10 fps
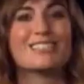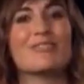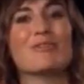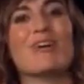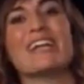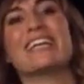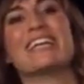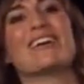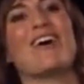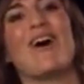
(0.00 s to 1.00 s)
So we want to
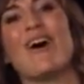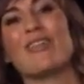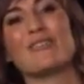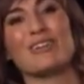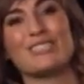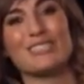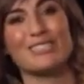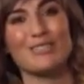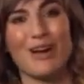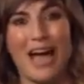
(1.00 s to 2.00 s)
hear all the questions
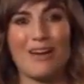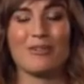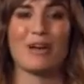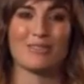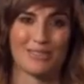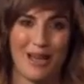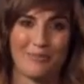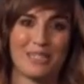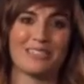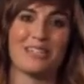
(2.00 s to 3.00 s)
you have about
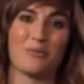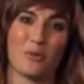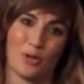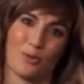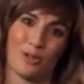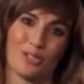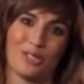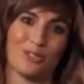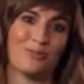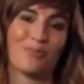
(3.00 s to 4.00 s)
zombies in World War II.